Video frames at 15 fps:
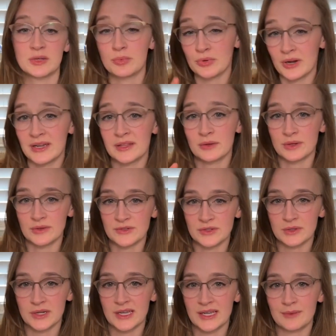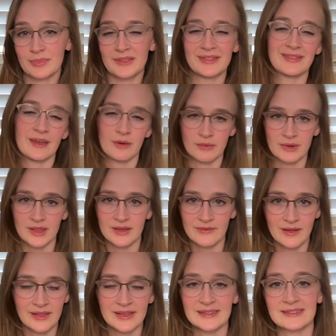to pray the rosary, but they were really
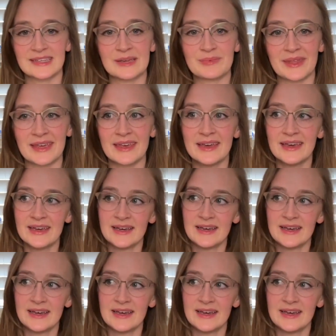falling asleep. Like,